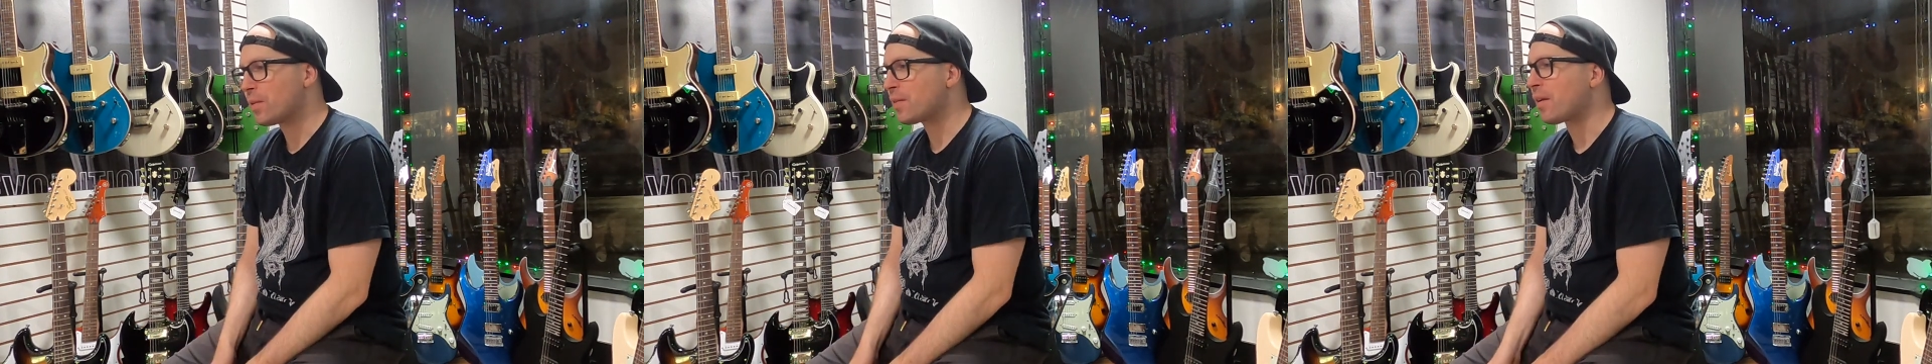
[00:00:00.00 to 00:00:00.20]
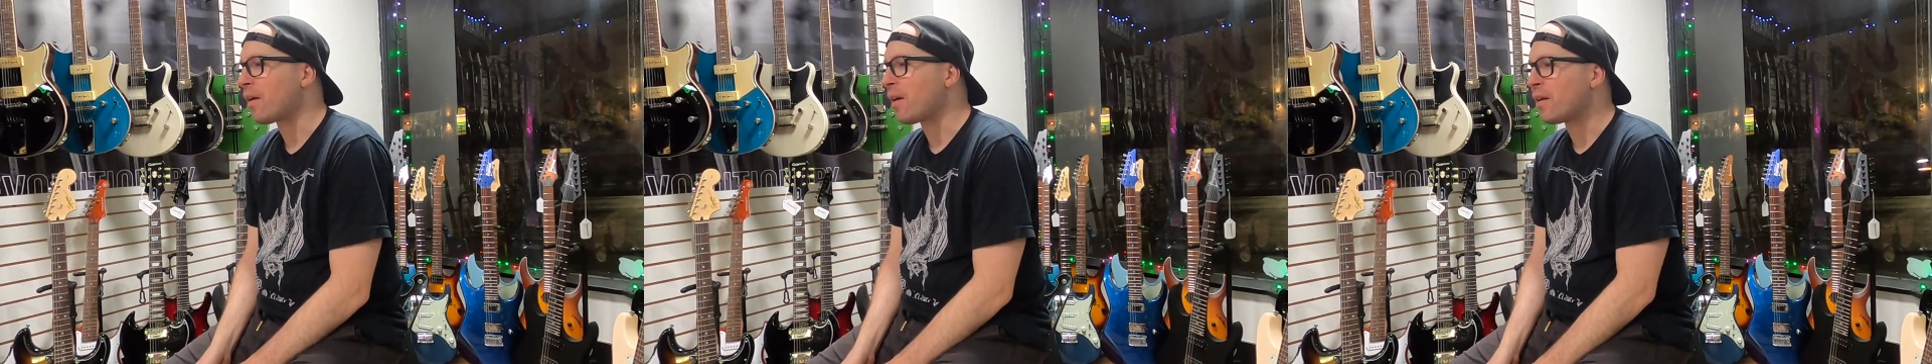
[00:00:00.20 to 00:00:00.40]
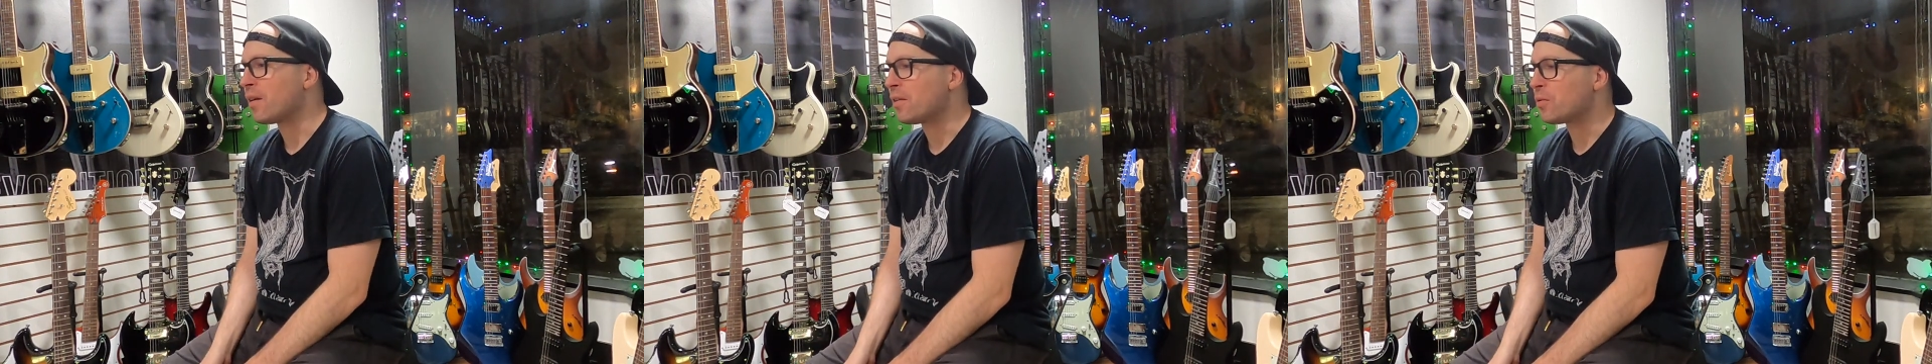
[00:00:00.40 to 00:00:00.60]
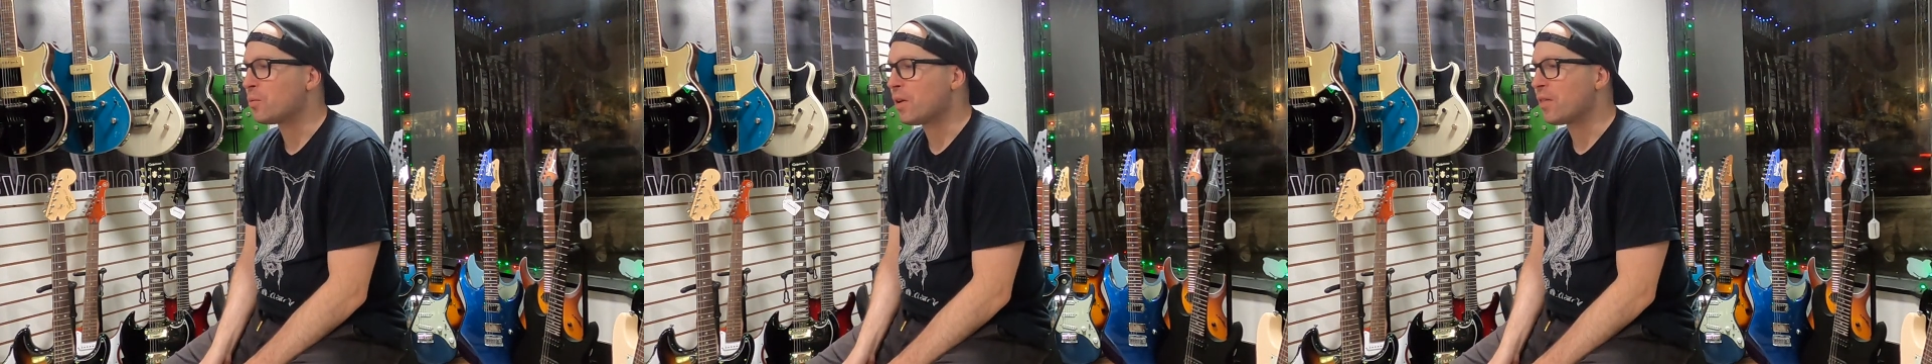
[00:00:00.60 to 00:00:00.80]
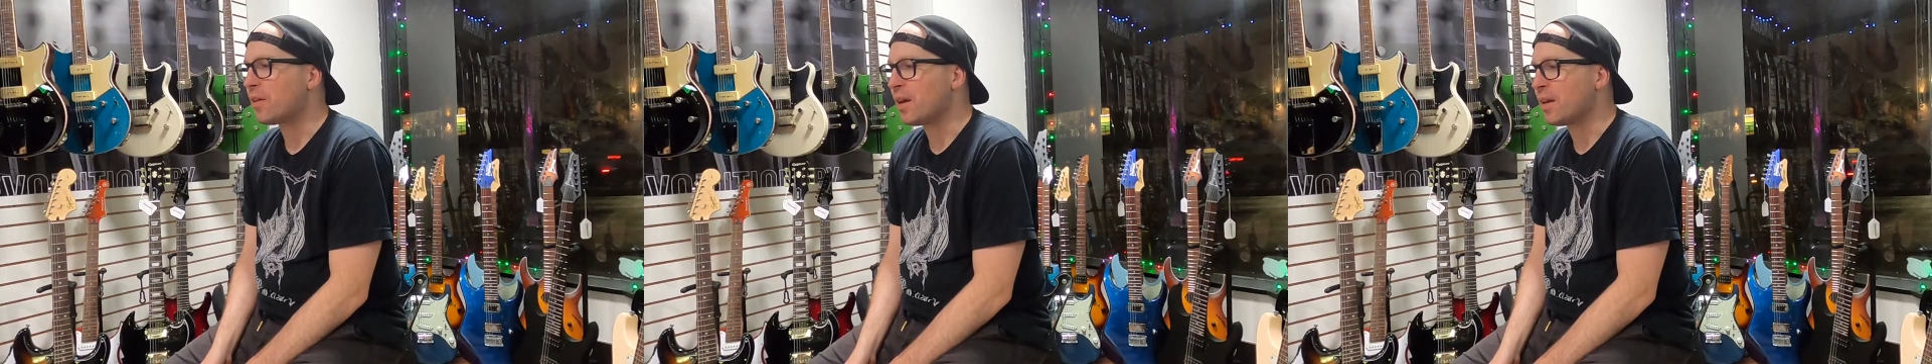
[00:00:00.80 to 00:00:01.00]
size
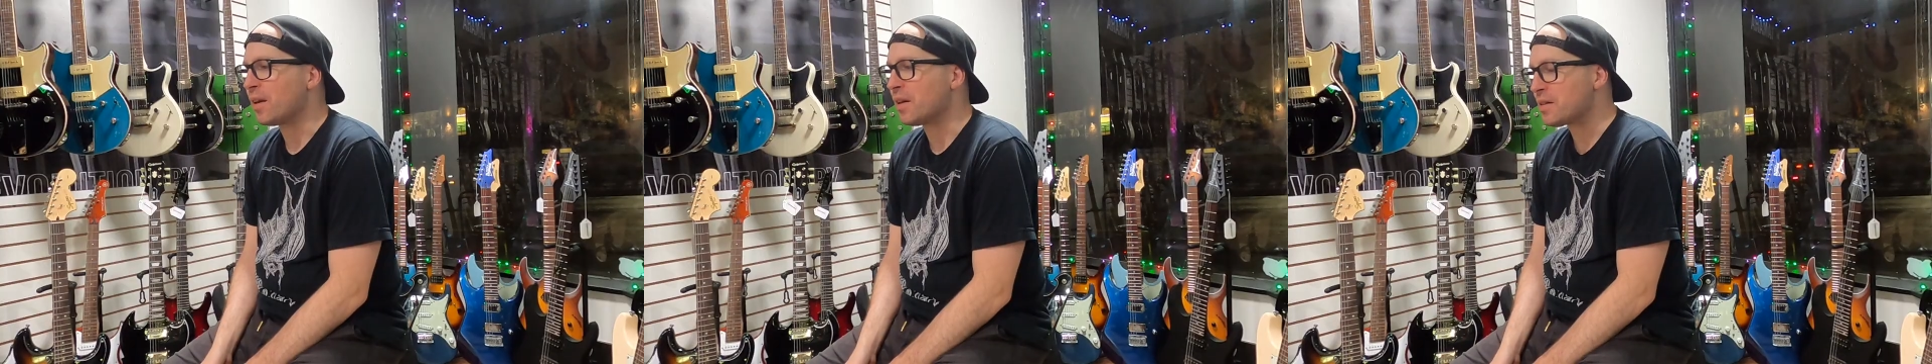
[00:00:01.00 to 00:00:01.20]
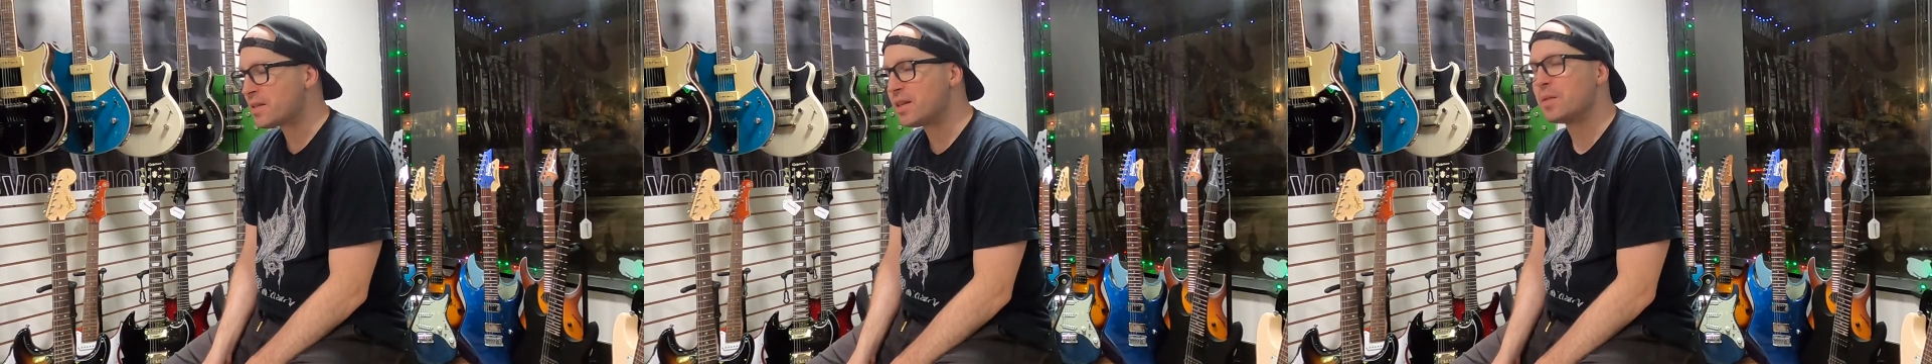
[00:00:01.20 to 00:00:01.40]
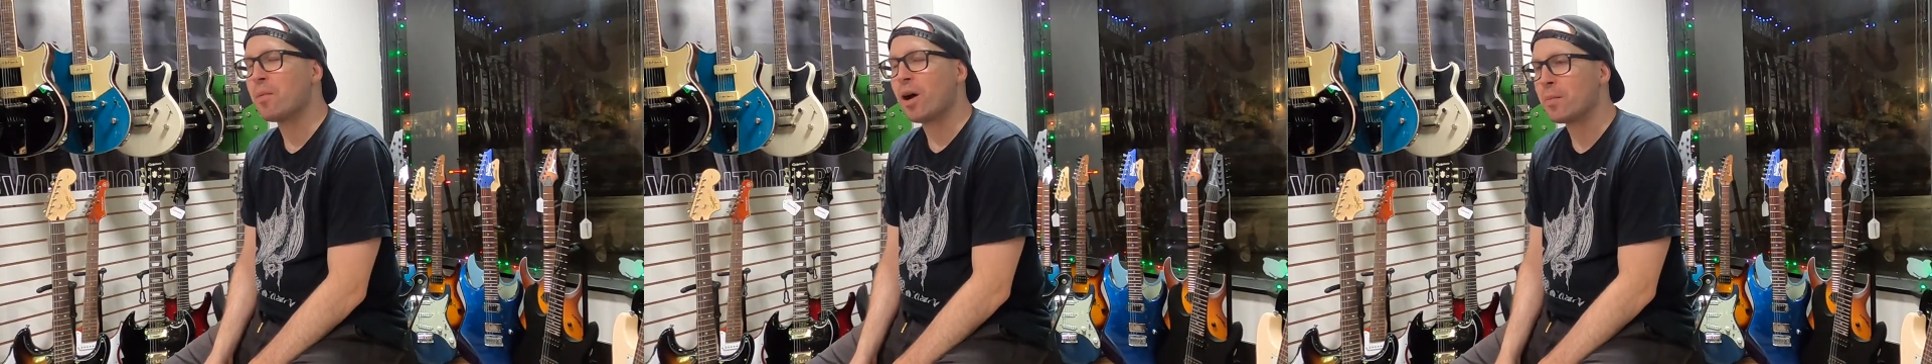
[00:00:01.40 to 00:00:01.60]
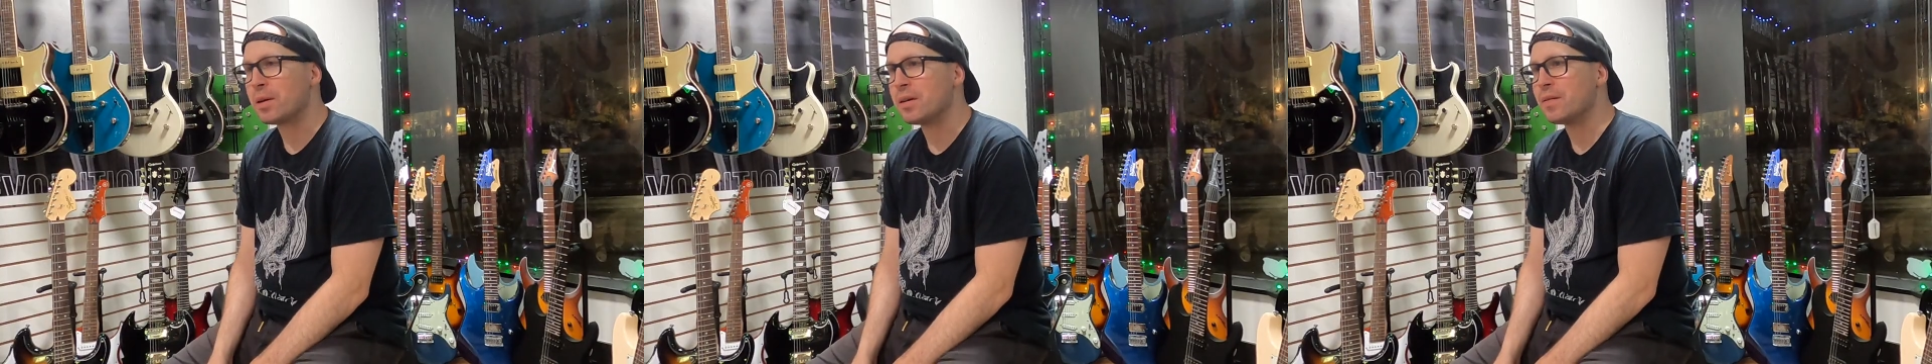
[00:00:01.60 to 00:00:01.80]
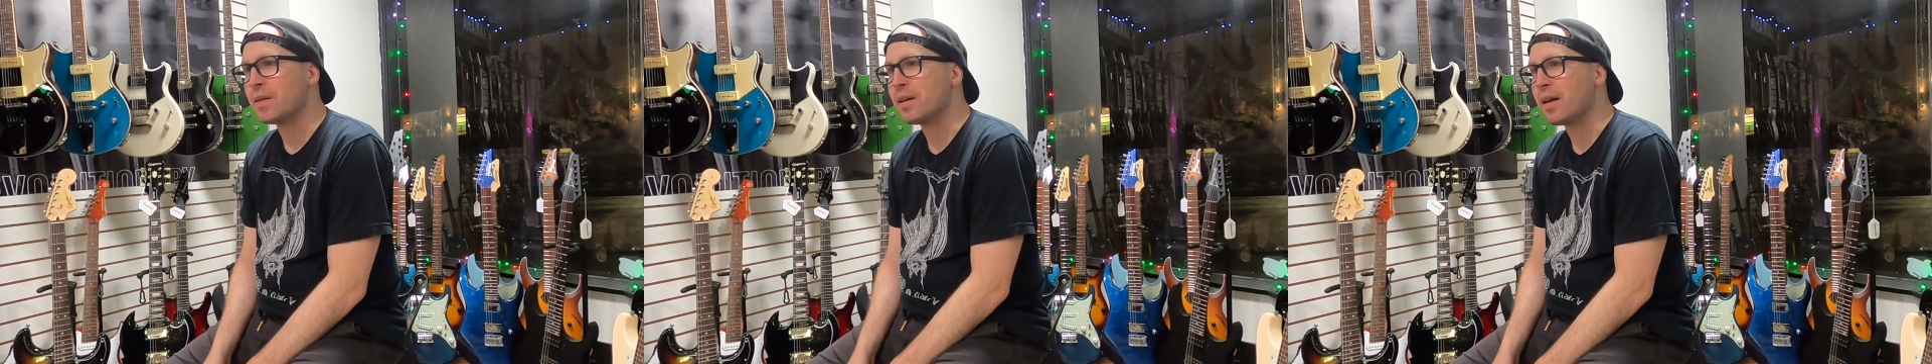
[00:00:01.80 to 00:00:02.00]
with a
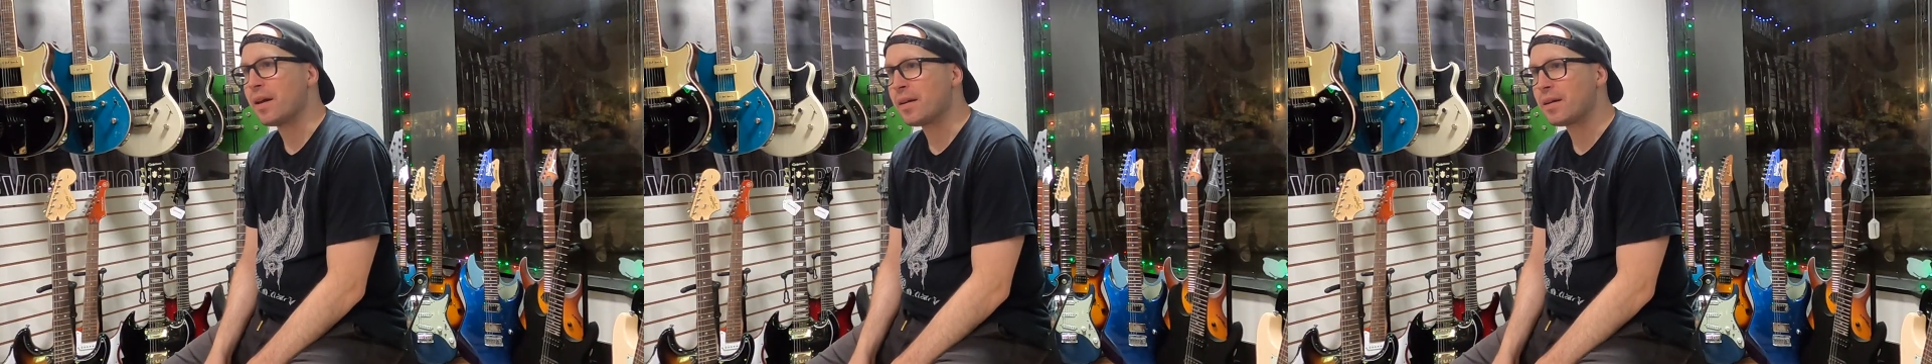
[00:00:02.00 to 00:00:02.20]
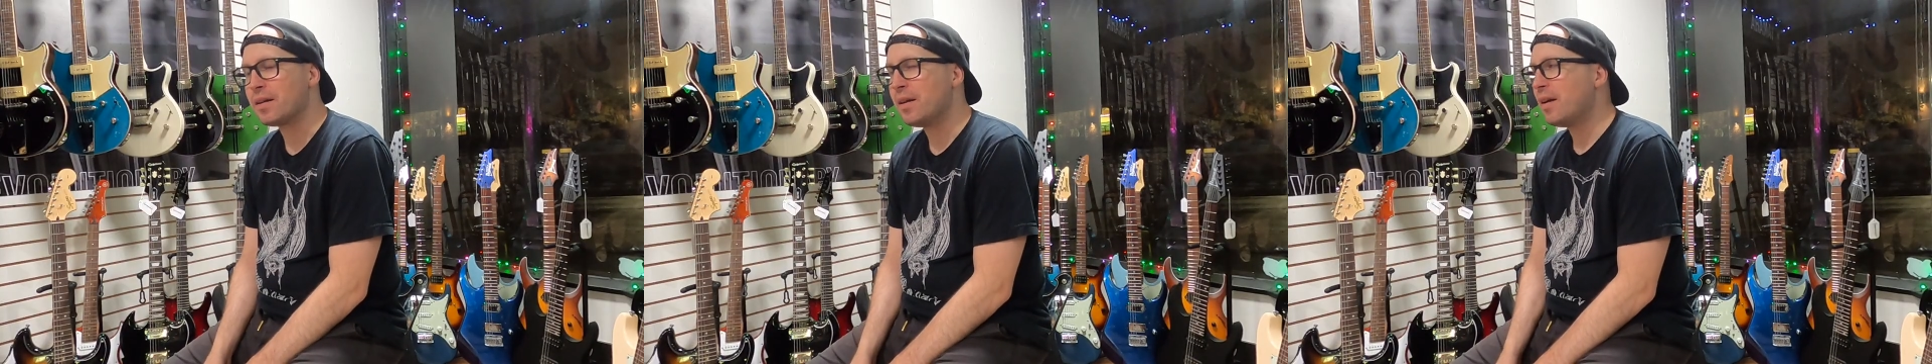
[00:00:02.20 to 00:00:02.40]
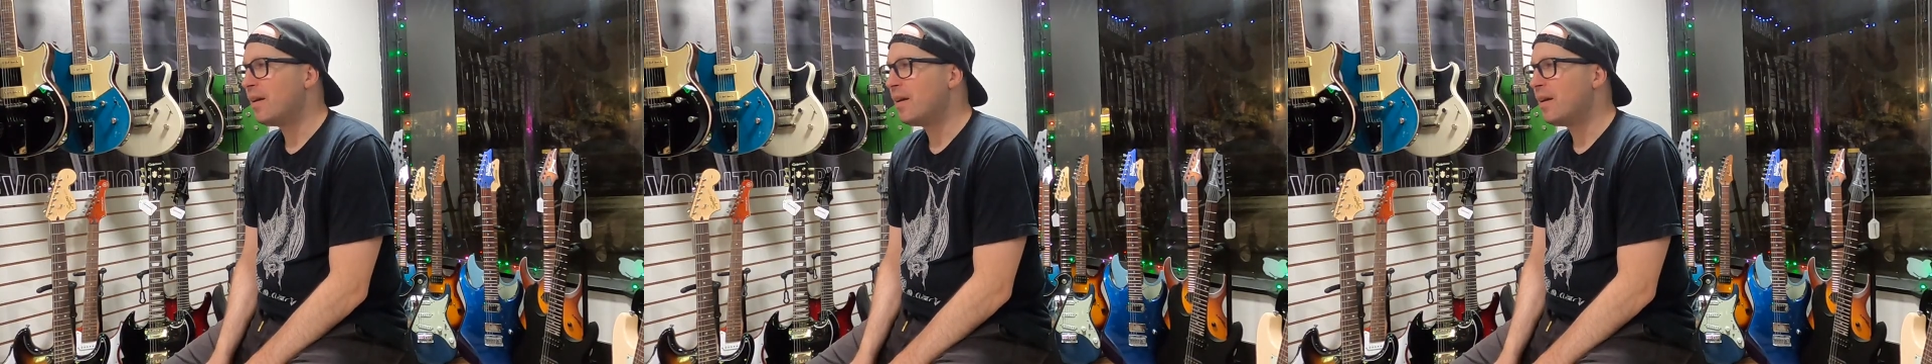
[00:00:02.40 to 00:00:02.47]
T-bonnet in the neck.